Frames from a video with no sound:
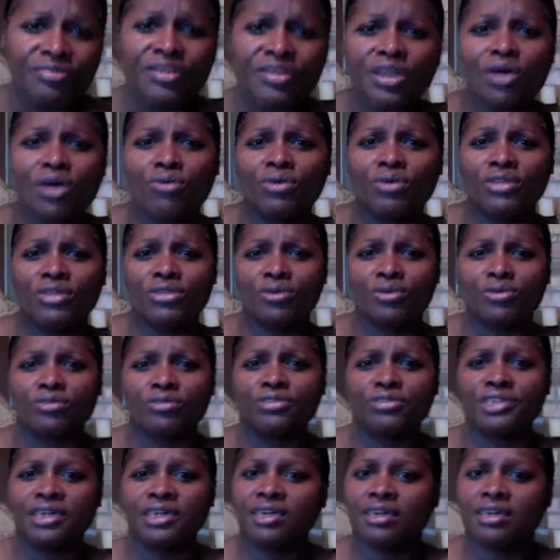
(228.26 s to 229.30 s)
with the
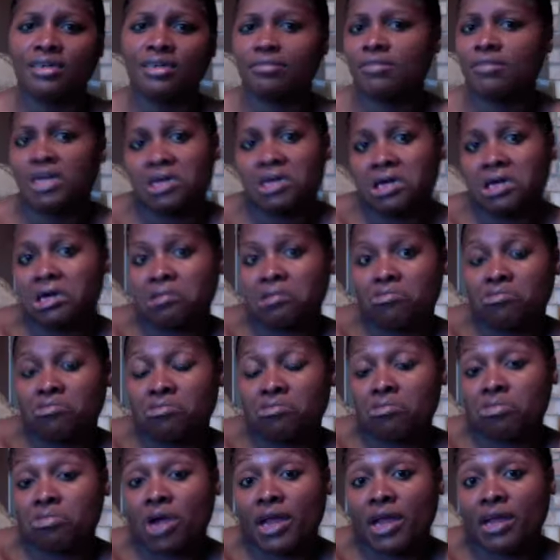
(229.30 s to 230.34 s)
routine. And
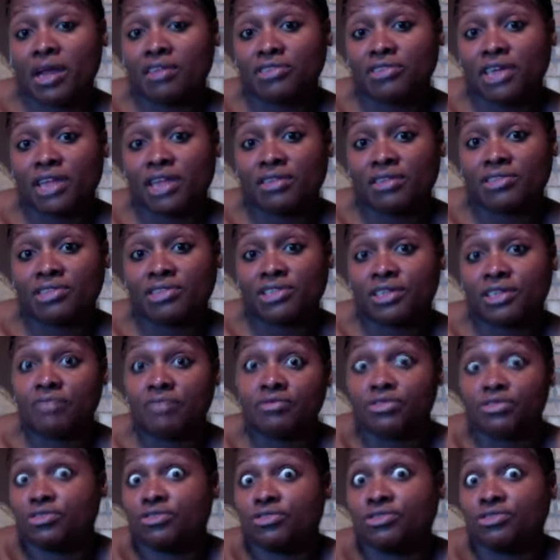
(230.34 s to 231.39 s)
why not challenge yourself
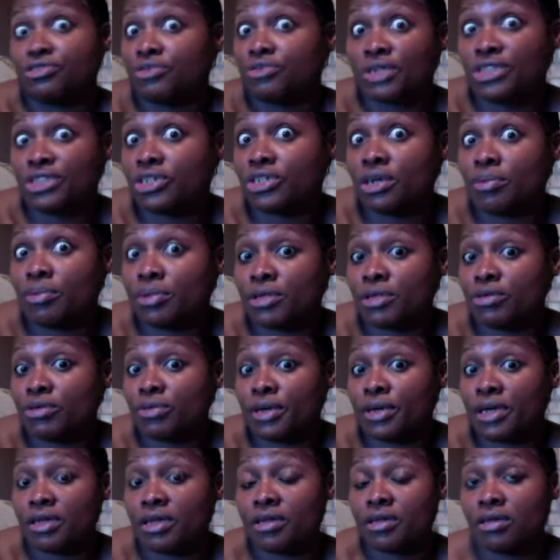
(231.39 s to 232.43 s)
to switch it up a little
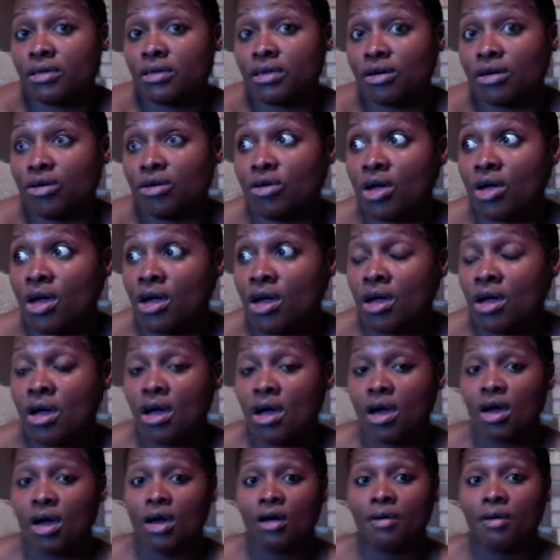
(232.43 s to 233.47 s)
bit? You know,
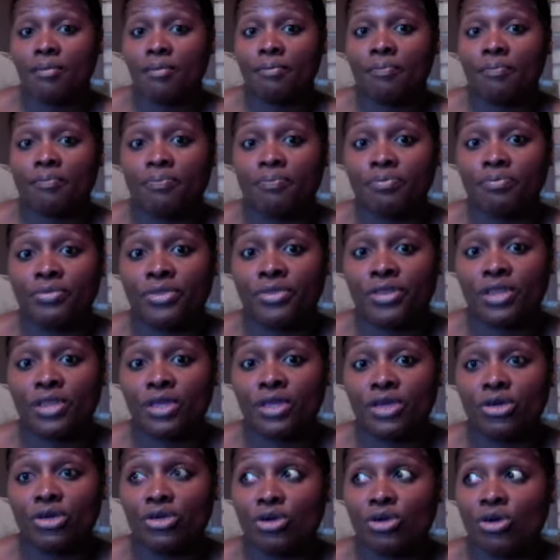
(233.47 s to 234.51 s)
um,
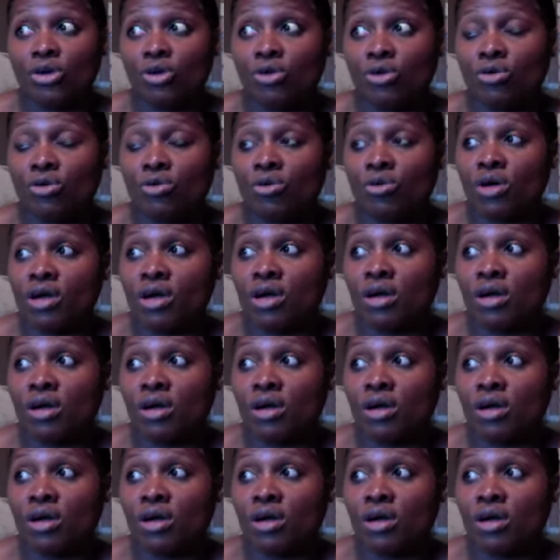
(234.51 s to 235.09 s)
you know,